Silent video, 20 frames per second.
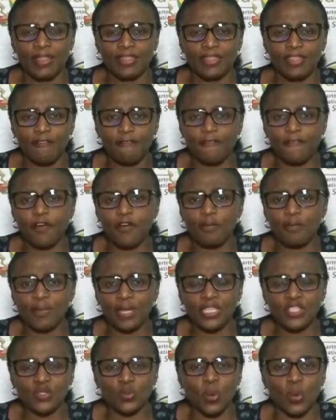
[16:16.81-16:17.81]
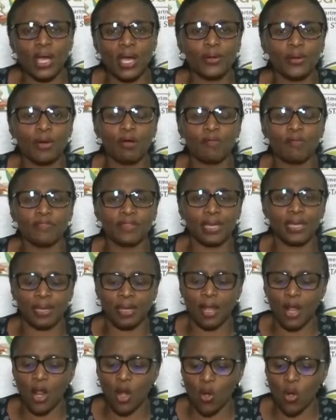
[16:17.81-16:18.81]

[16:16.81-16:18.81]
the form is one of the